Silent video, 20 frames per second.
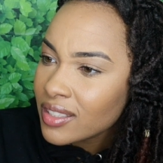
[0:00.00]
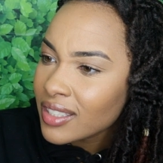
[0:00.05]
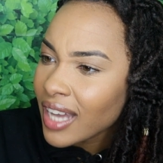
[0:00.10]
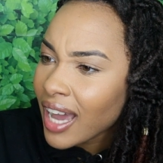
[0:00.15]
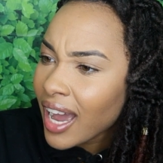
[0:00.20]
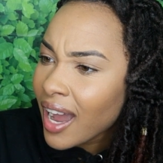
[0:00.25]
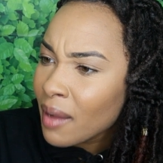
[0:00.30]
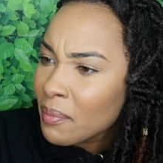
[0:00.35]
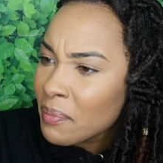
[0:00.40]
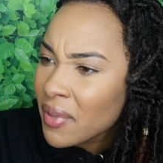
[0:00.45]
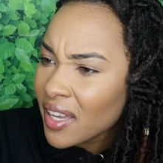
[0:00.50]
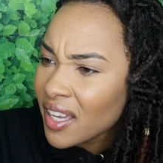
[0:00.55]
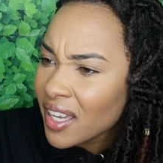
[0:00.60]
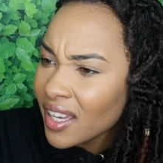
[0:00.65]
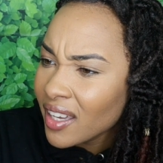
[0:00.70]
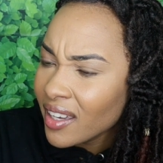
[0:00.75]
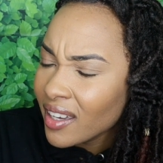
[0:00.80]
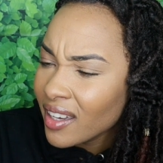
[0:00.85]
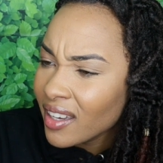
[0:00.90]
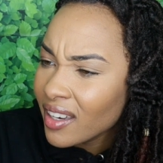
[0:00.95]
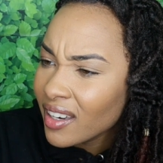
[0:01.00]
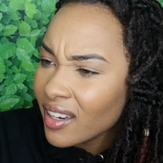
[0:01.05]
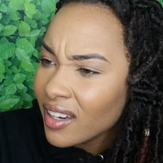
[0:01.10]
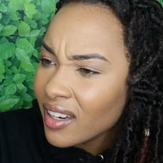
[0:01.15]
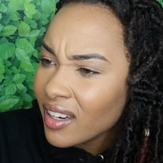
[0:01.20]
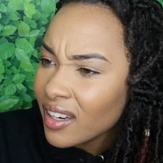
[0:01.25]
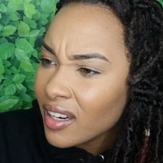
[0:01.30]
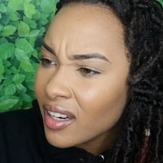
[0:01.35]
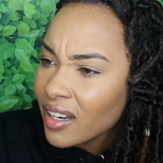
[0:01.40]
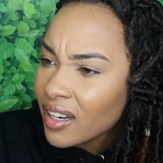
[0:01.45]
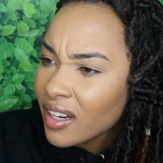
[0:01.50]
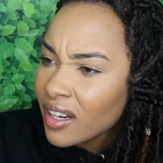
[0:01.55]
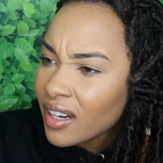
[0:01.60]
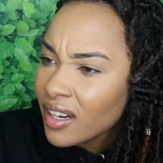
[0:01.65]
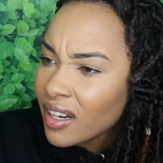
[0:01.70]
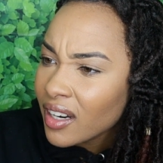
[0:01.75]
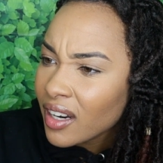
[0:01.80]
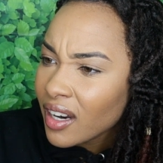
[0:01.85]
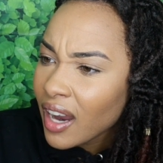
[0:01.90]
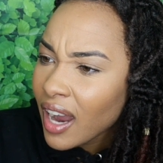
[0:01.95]
Stop it!
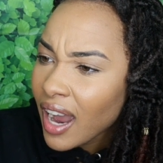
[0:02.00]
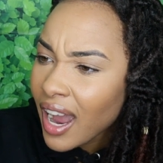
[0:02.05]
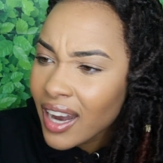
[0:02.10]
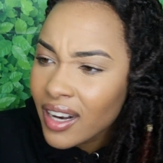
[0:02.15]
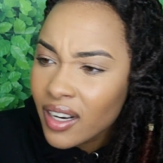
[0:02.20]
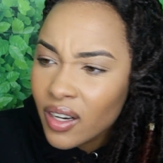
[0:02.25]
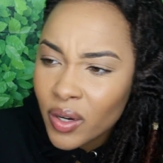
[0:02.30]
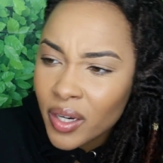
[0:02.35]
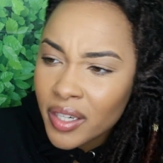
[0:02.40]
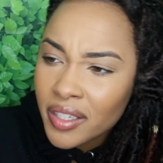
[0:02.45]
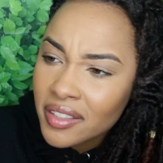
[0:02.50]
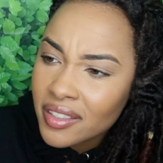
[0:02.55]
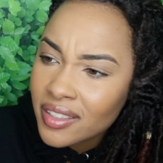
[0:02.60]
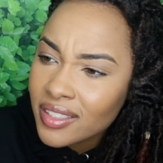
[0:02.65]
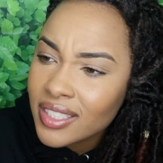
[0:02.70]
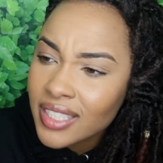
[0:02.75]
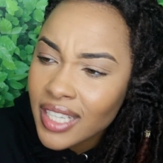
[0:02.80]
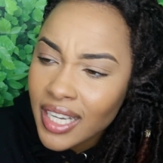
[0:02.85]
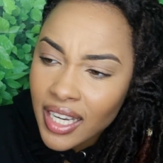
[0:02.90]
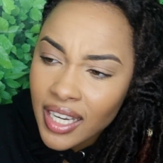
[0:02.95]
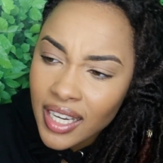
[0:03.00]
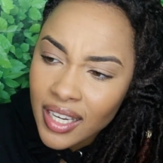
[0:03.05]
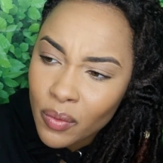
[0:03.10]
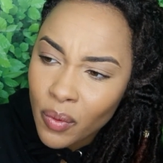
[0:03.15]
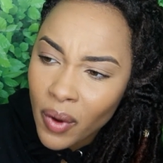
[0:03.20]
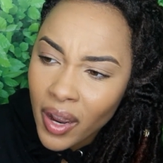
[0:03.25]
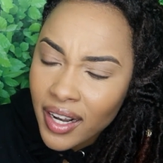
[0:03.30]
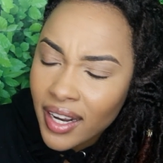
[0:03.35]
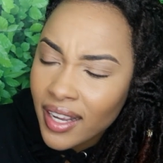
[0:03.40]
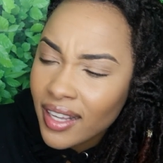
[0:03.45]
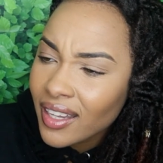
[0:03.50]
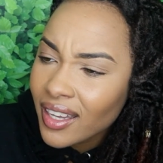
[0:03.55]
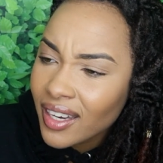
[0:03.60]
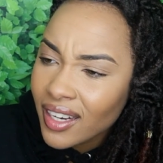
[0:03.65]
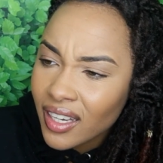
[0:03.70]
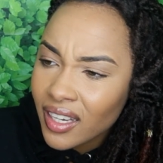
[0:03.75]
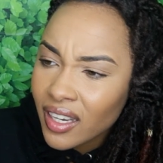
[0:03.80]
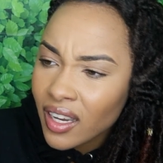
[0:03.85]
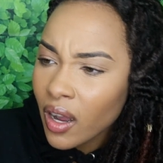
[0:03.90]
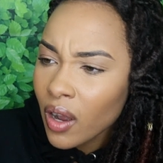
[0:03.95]
I don't understand why they
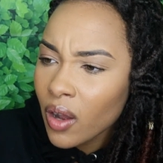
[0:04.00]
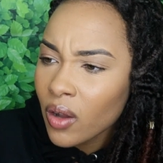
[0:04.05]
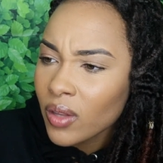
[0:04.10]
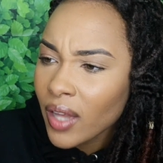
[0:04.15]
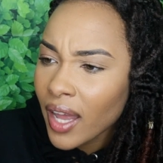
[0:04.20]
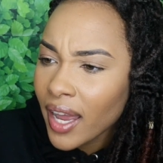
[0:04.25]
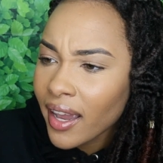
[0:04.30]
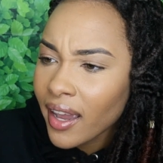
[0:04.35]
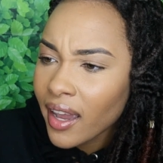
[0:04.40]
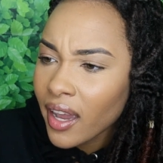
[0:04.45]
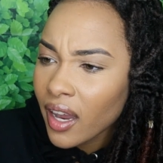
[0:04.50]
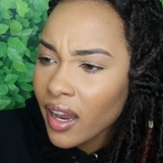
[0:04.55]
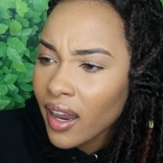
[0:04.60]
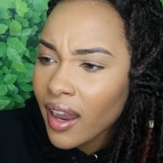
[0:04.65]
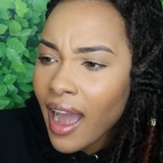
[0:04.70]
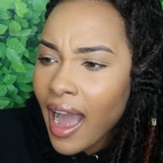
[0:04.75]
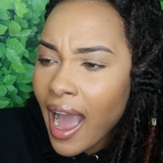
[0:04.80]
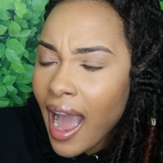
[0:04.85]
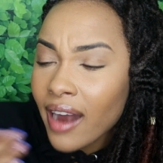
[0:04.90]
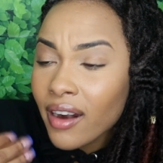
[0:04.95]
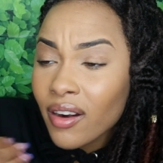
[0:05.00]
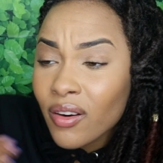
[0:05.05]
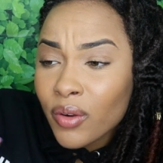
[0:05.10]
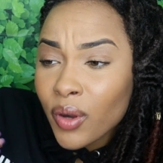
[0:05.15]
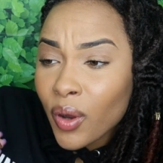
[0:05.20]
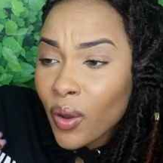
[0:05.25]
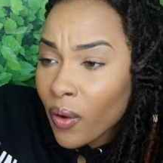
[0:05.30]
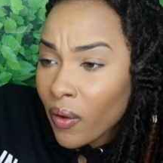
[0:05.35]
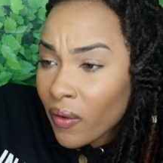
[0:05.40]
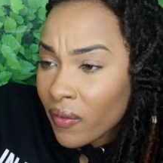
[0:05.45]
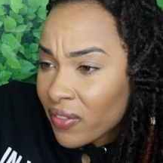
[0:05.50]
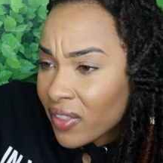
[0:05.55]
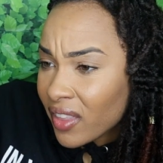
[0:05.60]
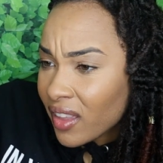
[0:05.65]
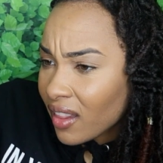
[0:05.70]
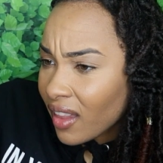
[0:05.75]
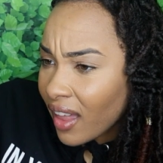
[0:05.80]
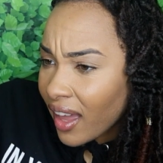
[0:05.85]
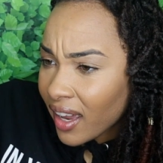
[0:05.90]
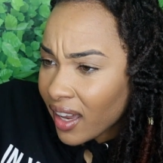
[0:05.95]
let it go. Like, I don't know if
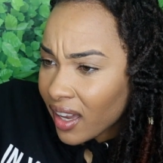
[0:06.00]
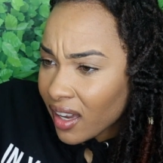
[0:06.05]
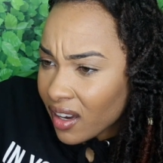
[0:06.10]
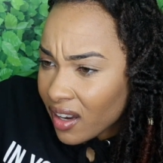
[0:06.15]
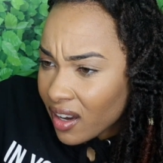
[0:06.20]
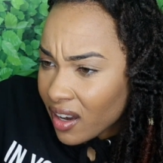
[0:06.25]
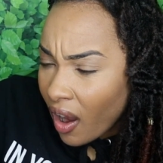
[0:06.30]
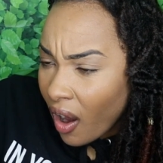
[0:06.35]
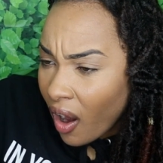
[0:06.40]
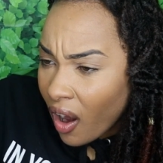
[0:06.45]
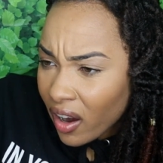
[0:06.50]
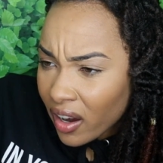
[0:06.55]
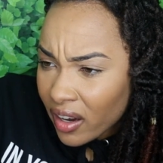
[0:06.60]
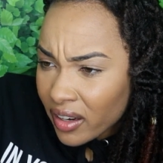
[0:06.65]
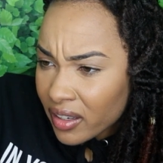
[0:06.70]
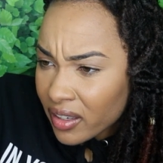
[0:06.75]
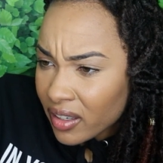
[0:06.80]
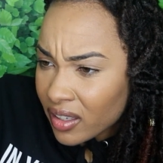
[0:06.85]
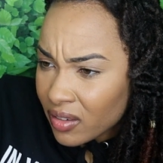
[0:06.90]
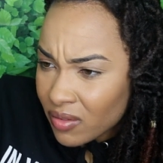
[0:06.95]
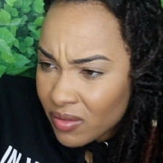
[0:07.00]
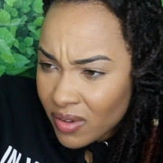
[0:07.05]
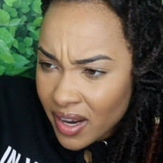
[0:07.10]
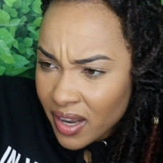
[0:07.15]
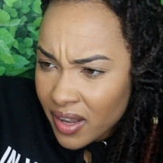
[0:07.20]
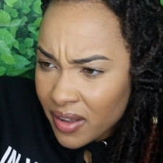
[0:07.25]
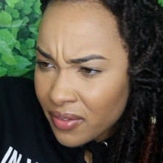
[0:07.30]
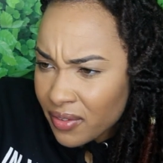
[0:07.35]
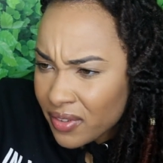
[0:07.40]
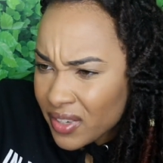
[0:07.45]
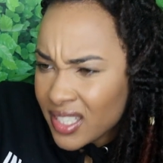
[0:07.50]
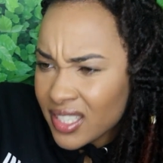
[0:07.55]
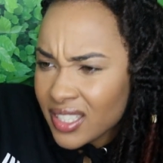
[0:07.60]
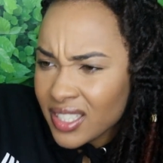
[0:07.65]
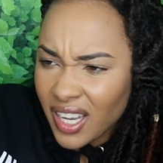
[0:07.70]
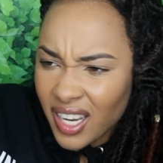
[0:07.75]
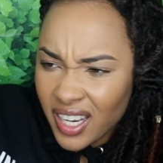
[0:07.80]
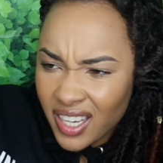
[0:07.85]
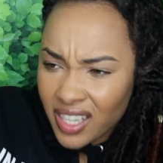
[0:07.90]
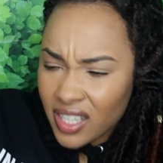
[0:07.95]
the like guard or ref
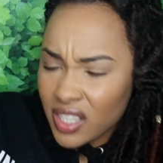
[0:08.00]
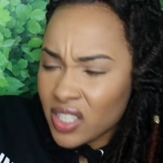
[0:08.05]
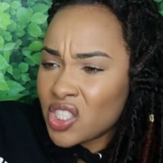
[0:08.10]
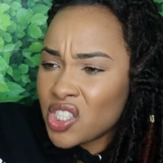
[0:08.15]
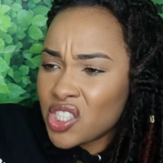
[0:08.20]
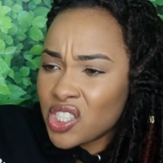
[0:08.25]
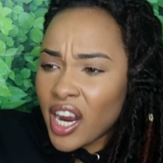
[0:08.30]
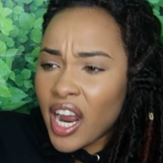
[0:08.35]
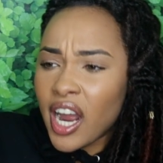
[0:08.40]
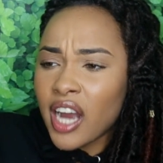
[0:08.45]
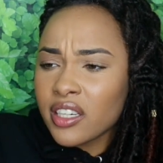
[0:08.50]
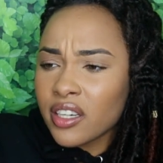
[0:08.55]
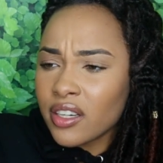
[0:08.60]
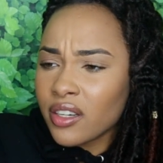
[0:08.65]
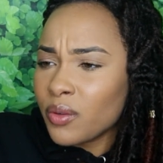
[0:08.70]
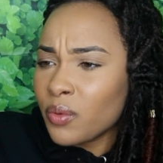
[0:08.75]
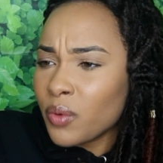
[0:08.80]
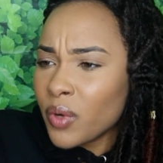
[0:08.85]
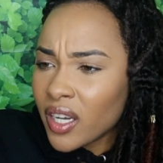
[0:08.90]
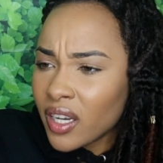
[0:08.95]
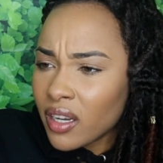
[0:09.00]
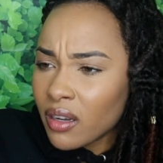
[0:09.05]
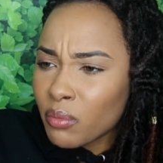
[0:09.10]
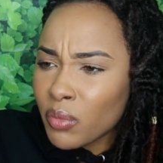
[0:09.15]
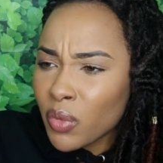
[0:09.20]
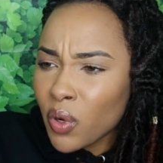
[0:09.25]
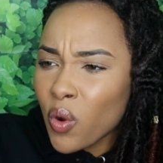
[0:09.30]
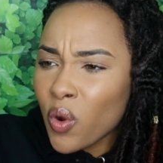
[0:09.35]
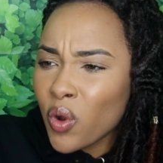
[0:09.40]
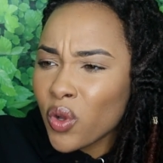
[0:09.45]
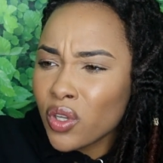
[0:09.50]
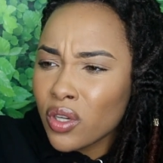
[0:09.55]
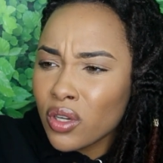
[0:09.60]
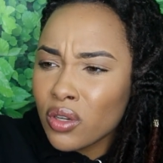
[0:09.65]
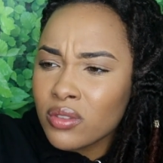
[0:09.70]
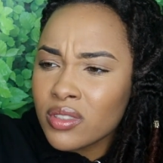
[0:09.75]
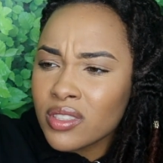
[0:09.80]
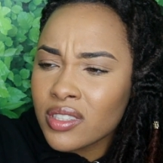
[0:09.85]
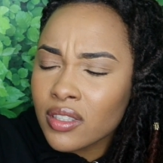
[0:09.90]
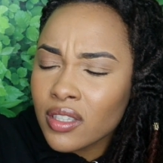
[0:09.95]
is like in shock or what, but
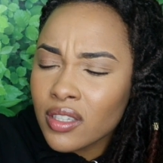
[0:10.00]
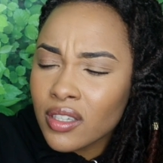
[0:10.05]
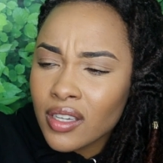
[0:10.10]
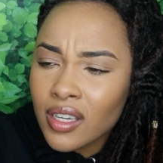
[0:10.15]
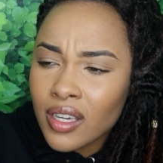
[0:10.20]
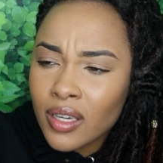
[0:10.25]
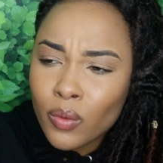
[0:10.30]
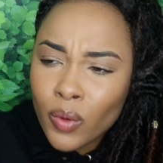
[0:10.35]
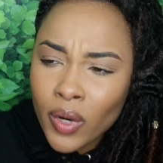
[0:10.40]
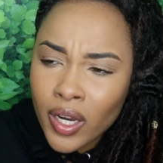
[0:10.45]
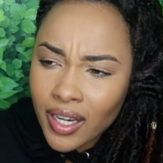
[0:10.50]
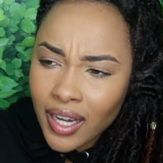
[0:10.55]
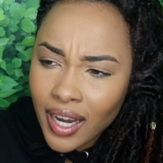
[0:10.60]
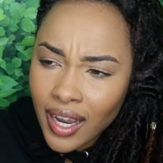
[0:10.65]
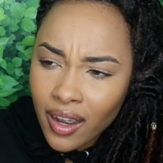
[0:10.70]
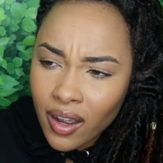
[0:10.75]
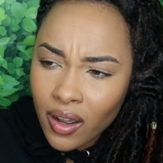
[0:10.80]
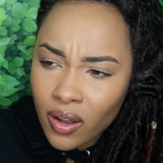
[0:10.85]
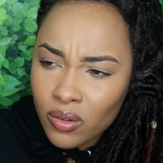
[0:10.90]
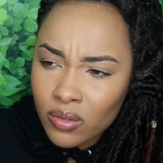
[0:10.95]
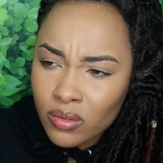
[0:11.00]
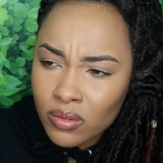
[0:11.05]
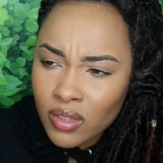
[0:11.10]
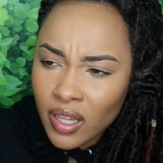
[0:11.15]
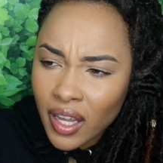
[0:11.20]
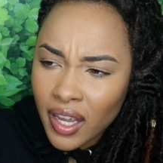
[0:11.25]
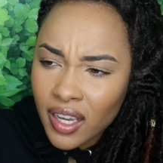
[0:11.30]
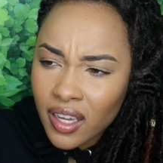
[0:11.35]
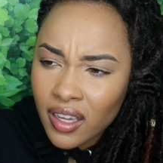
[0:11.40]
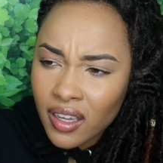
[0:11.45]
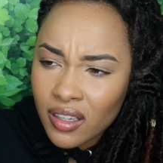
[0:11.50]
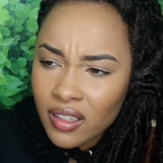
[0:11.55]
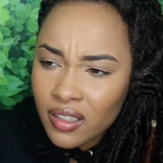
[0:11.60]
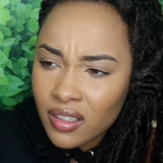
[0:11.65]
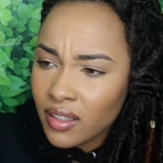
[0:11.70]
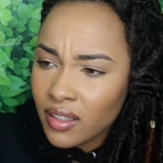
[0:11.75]
you see he went down. Like,